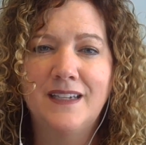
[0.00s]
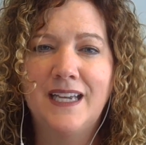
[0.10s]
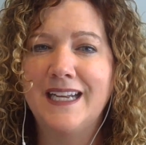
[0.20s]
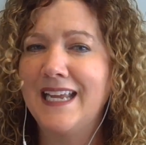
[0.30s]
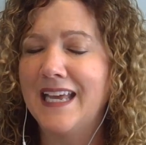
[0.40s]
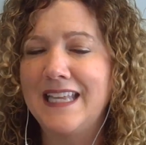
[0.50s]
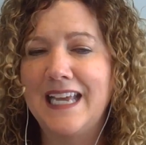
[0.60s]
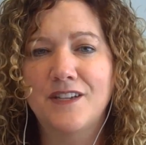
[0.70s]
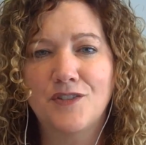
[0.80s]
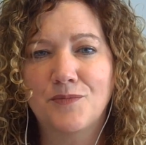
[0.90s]
And again, the
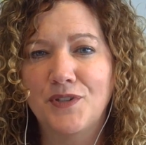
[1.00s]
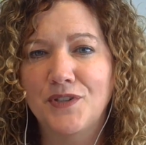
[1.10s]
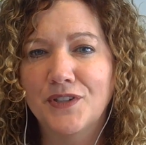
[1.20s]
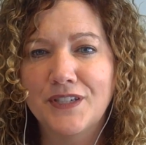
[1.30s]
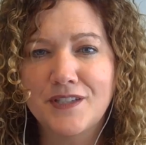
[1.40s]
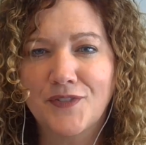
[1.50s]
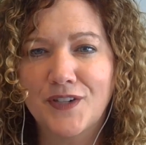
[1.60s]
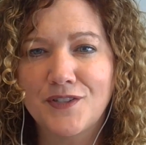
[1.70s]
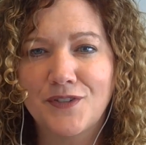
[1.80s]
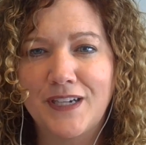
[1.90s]
entrepreneur is
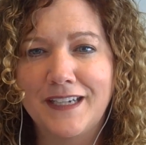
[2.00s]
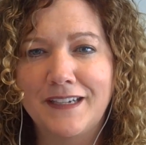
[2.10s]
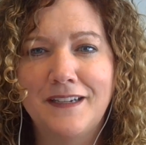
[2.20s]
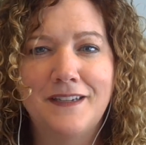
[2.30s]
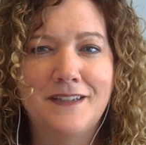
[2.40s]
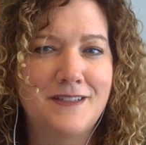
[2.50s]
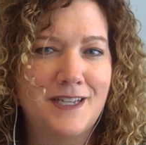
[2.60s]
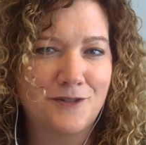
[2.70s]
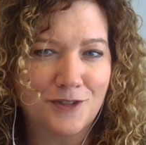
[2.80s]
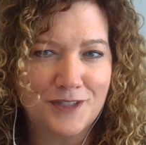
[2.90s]
frustrated.
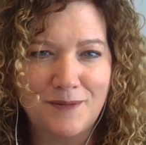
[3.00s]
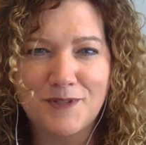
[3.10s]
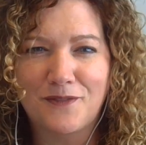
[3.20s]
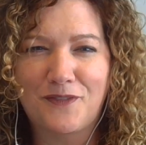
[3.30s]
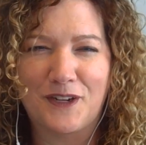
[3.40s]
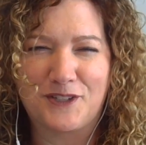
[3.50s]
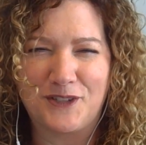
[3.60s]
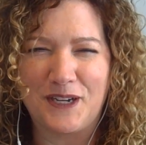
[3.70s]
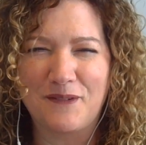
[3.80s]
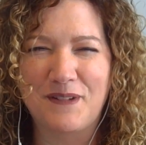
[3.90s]
Central teams are
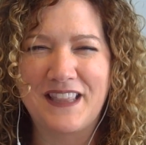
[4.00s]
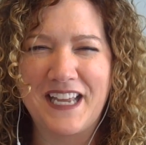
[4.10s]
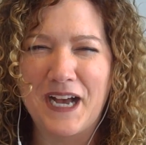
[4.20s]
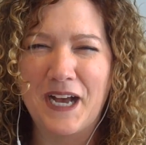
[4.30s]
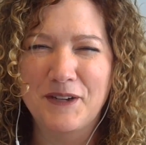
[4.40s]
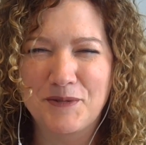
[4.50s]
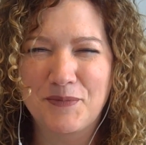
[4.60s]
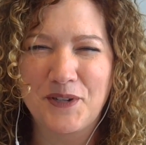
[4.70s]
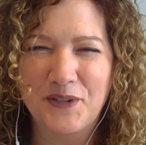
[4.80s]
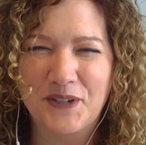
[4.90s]
frustrated with the
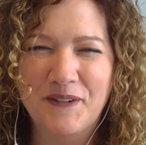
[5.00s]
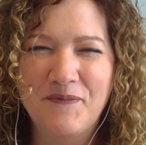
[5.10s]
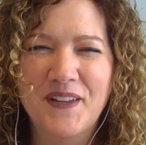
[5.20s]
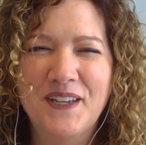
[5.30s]
entrepreneur.